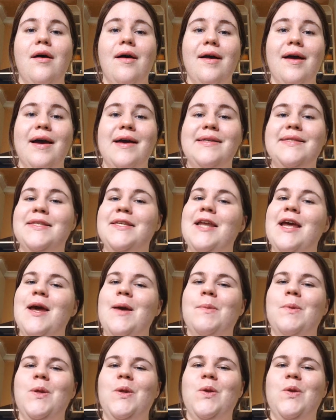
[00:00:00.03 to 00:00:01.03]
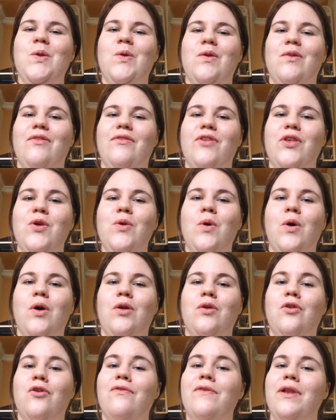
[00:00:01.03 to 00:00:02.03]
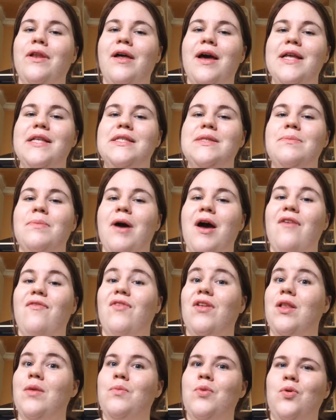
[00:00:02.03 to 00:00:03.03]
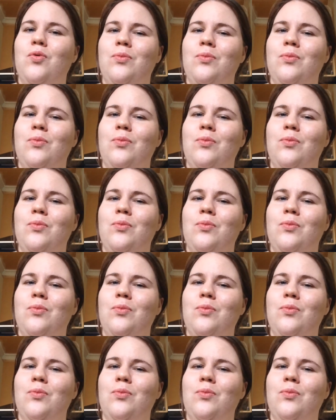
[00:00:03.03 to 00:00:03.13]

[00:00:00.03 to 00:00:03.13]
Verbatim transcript: Hi guys, today I'm going to do a review on Northern Lights by Philip